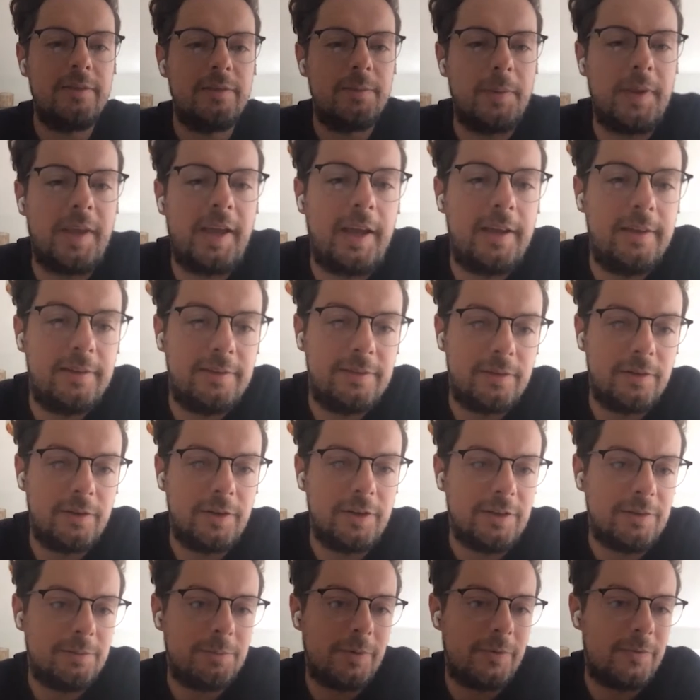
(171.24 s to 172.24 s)
and some case
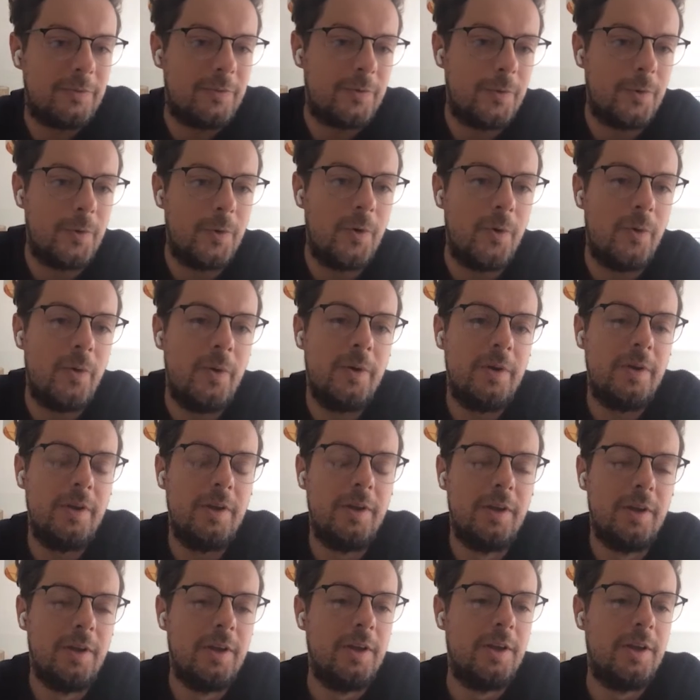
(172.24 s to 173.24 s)
studies
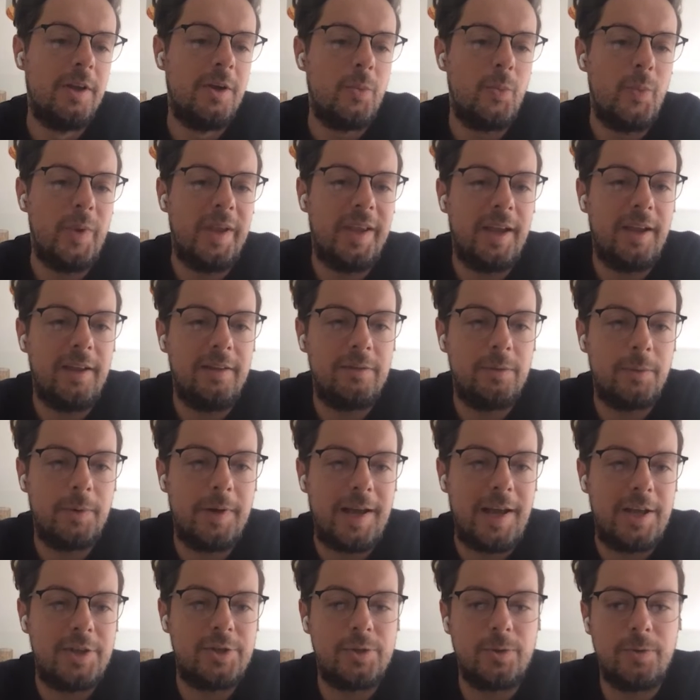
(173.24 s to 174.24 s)
before we get
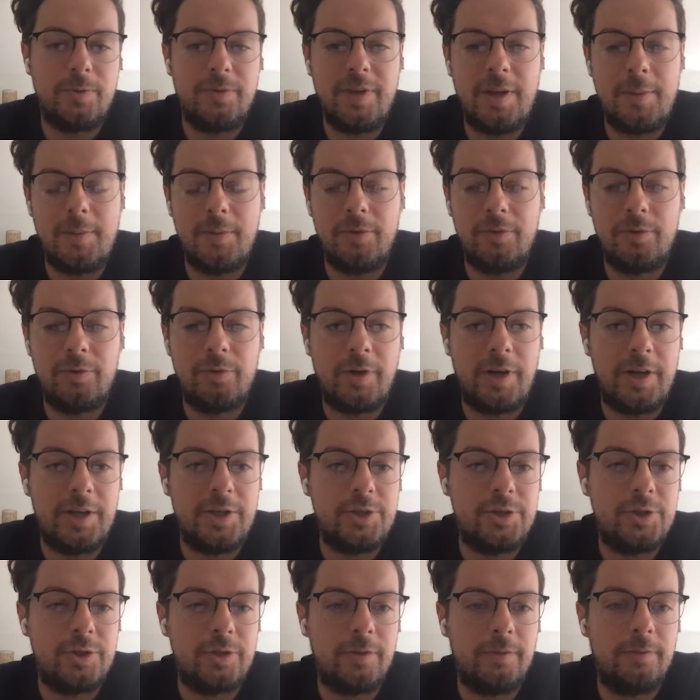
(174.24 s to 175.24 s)
into an actual
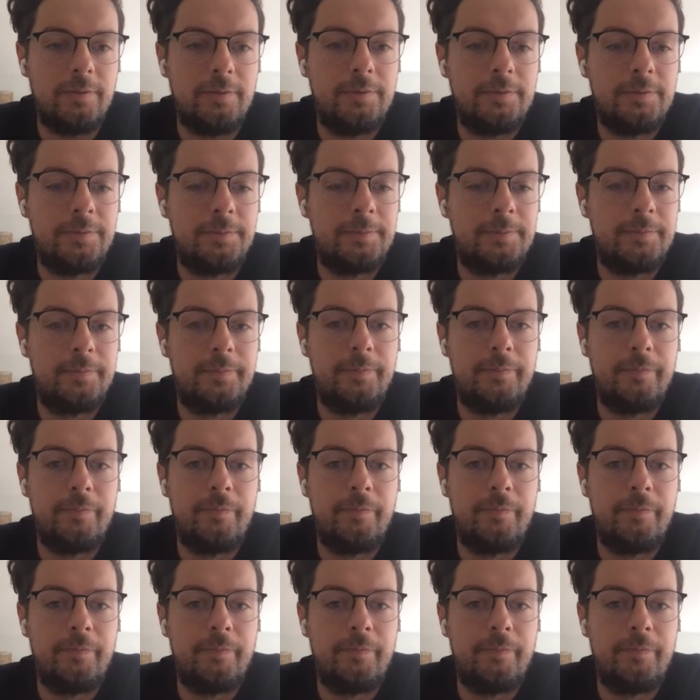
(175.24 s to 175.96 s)
demonstration.